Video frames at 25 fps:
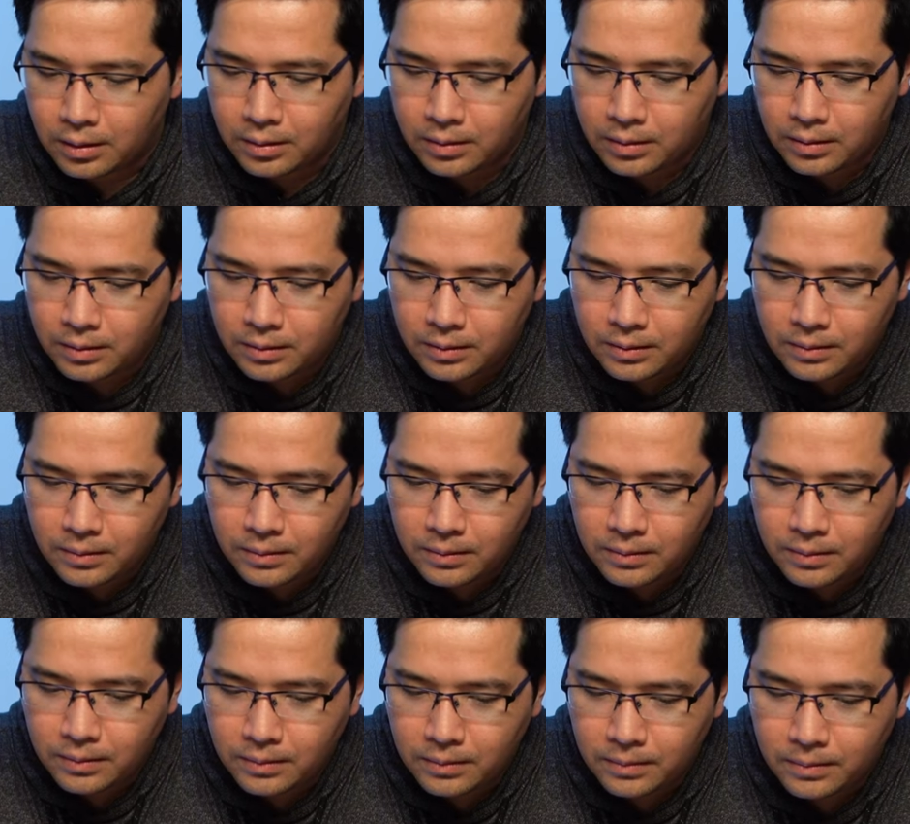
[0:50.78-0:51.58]

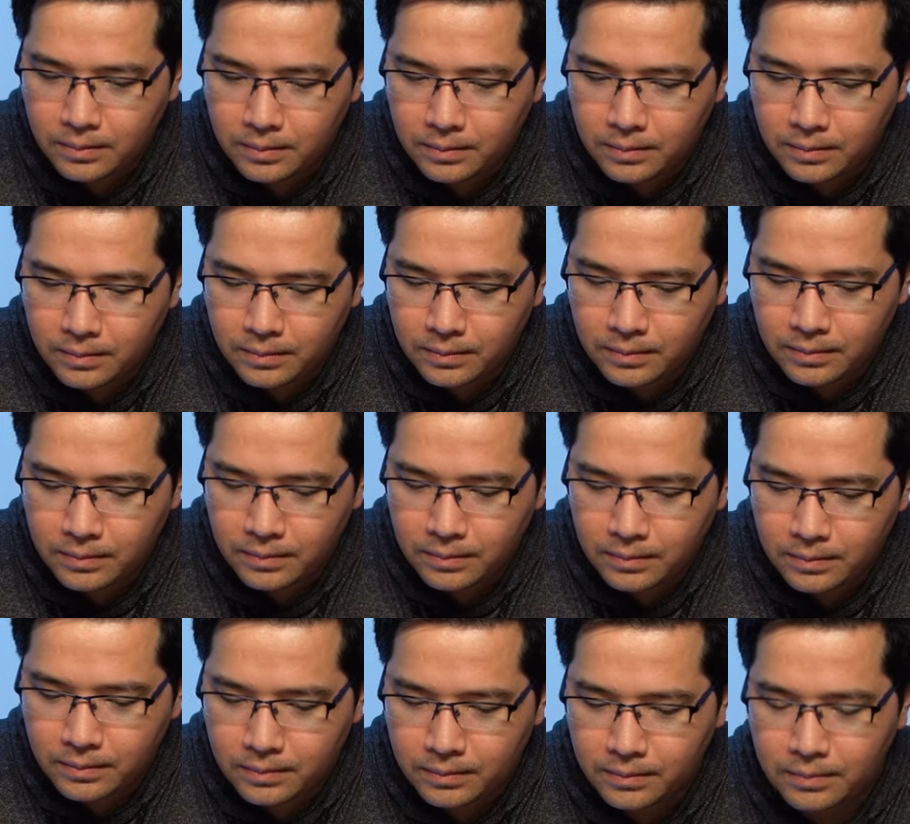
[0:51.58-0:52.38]

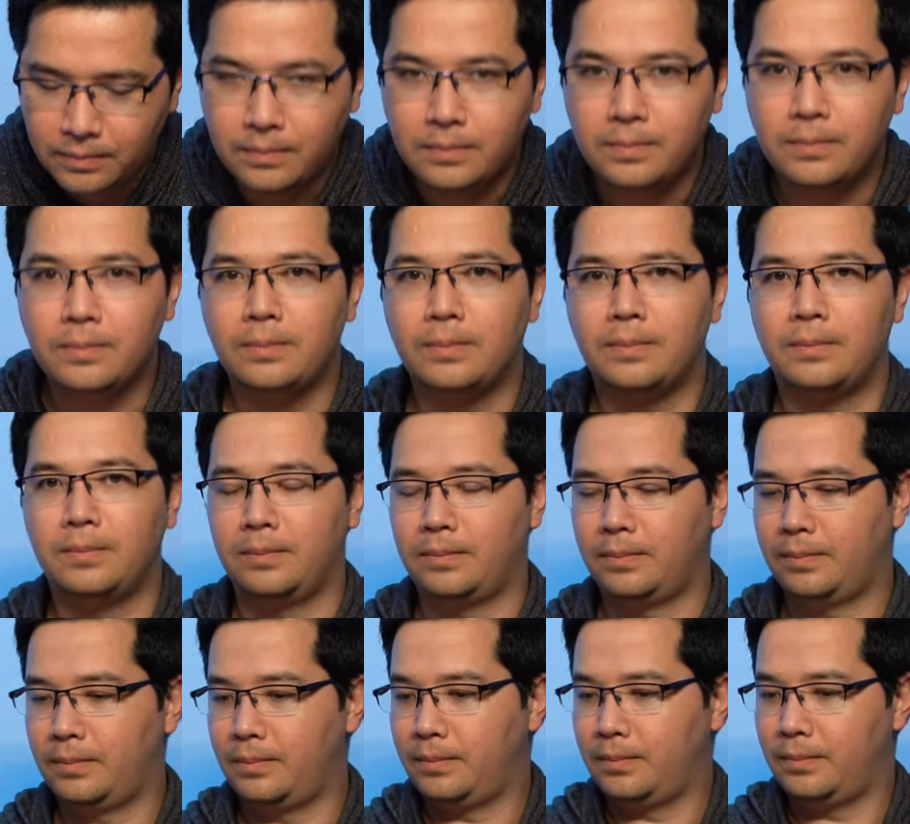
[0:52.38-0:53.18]

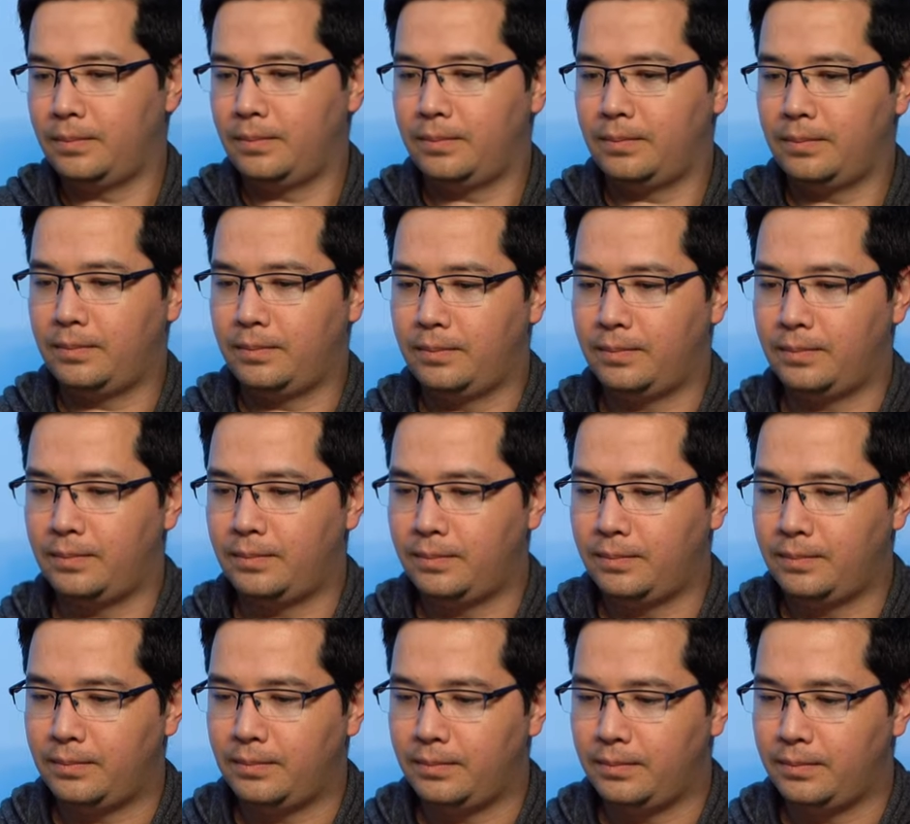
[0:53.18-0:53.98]

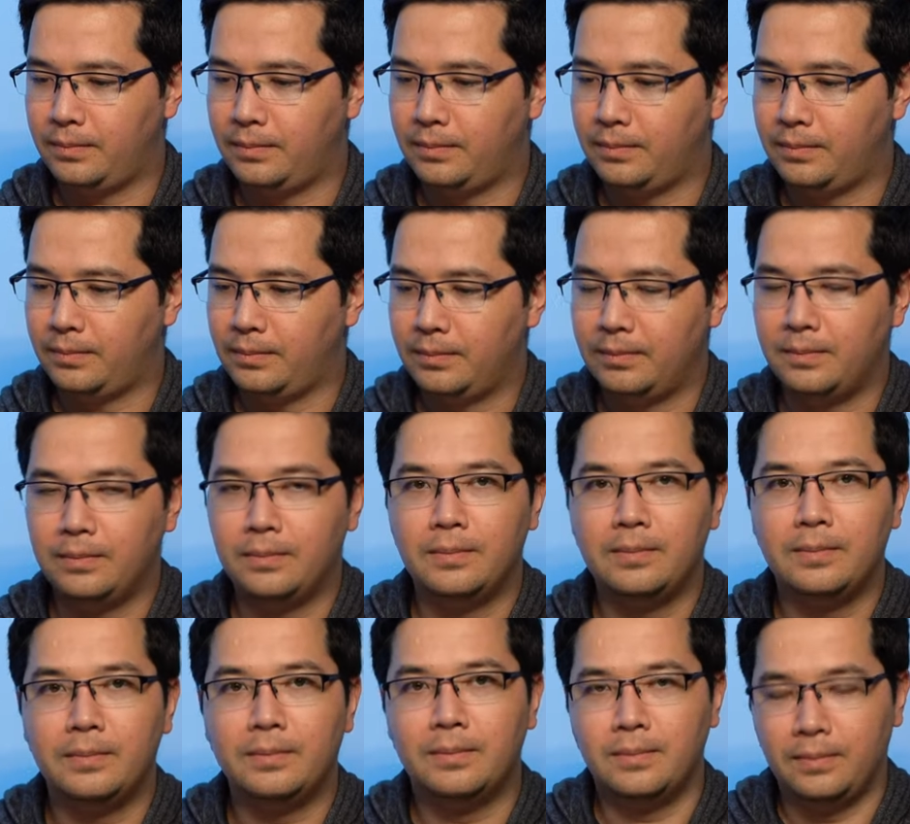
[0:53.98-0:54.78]

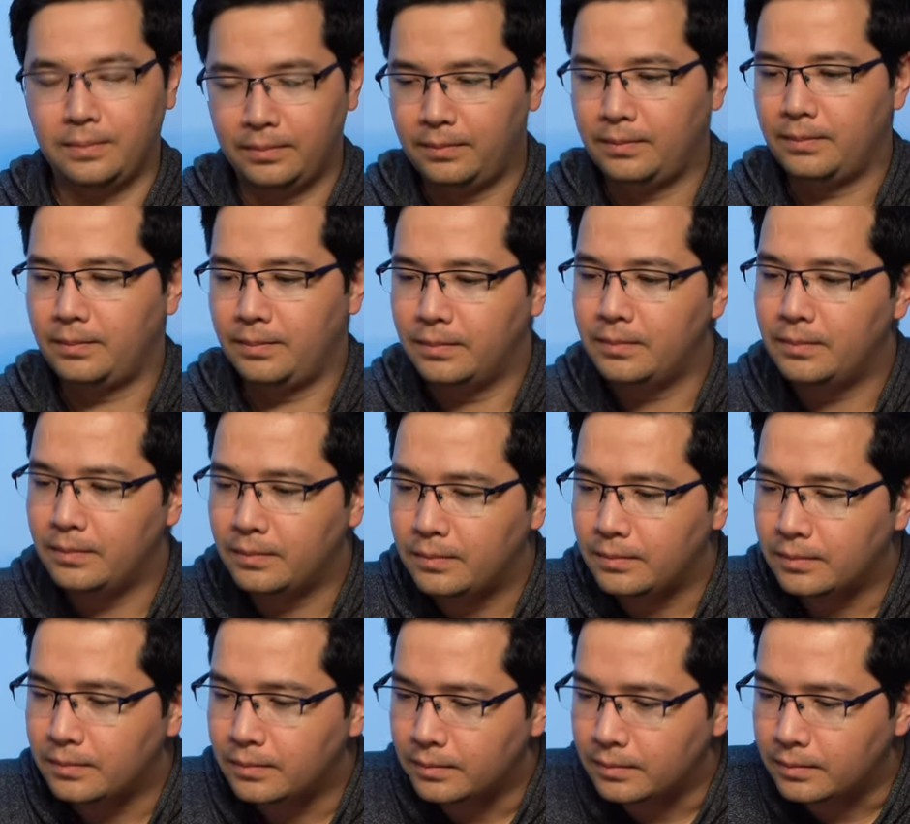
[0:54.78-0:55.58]

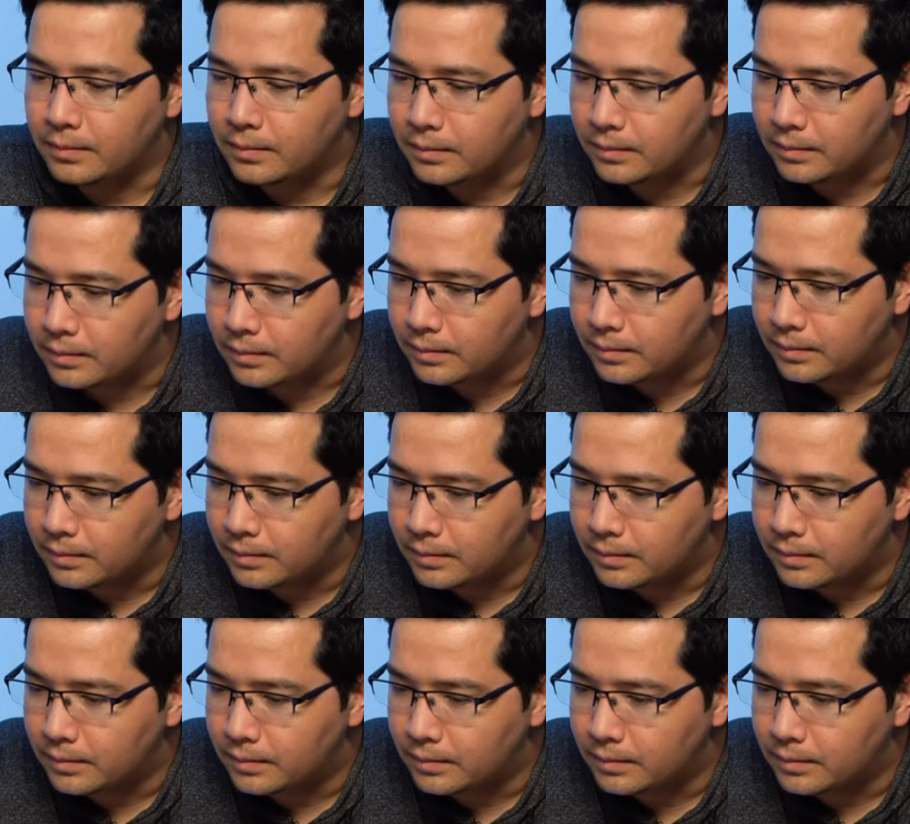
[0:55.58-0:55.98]
No words are spoken by the person on screen.